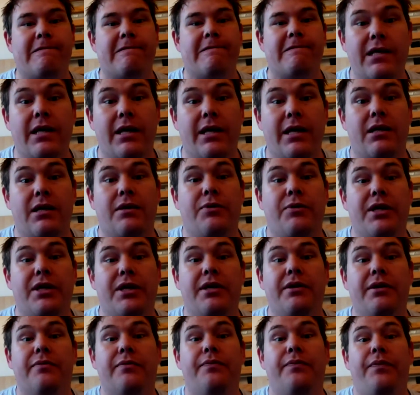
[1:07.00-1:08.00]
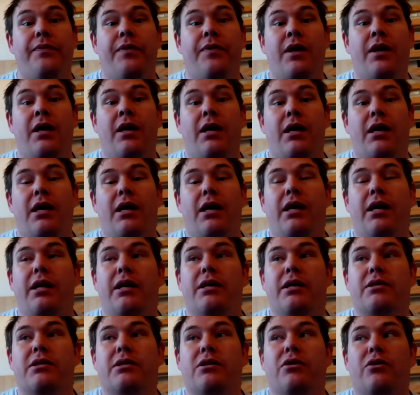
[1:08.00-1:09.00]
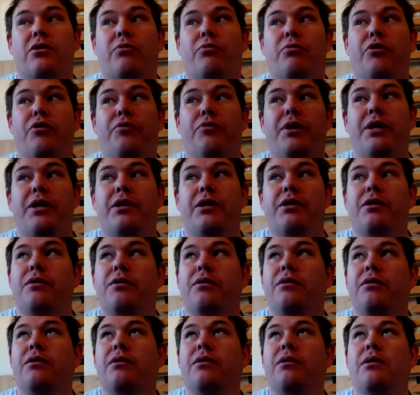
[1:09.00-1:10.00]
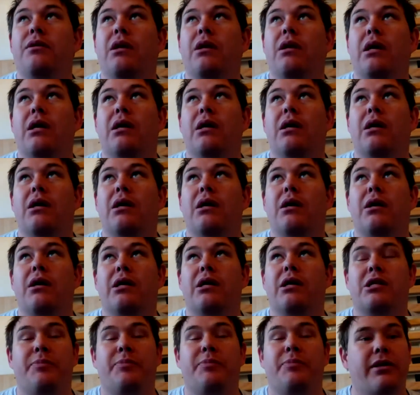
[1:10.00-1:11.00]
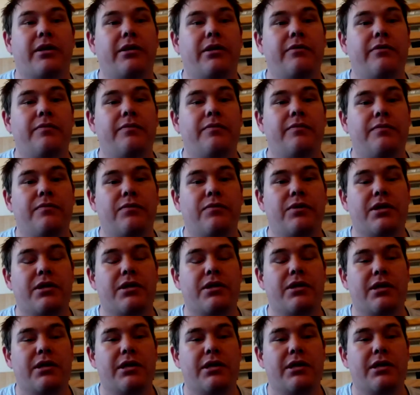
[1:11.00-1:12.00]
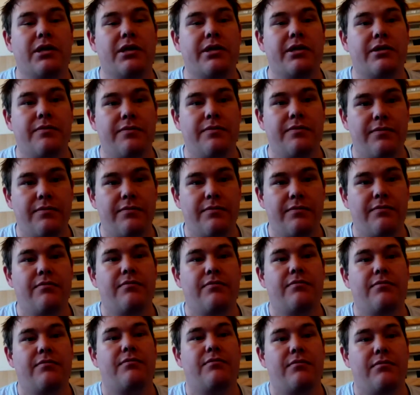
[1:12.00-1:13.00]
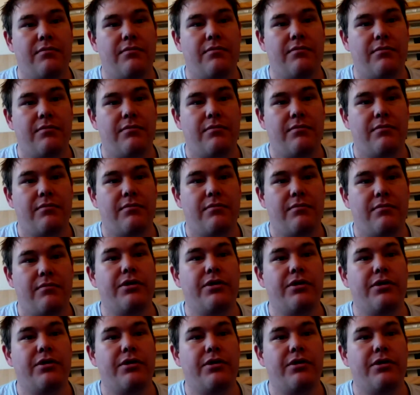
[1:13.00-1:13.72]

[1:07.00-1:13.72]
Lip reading: yeah, we did. It is a lot roomier than expected, which is nice. It's very